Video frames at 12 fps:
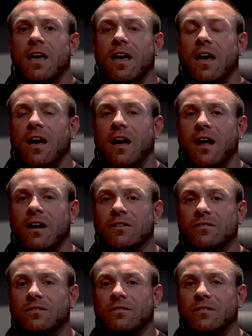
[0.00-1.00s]

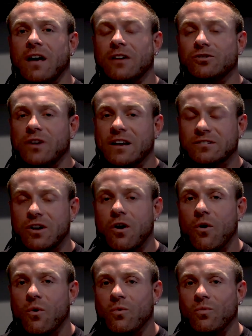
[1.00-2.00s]
And as you guys
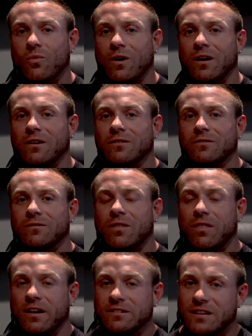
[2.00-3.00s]
know, when
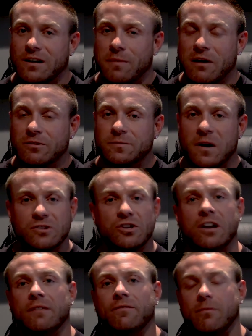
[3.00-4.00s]
things send a pain response, you
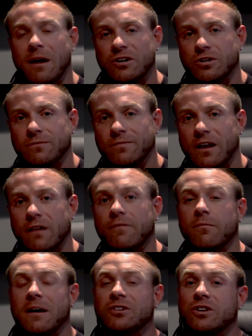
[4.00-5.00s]
get inflammation. And
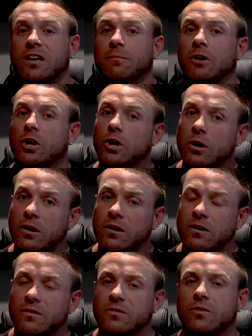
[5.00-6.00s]
inflammation can be
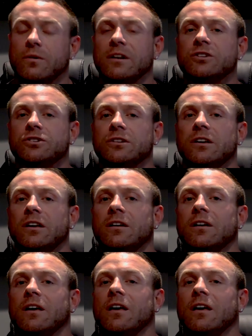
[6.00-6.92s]
good to initially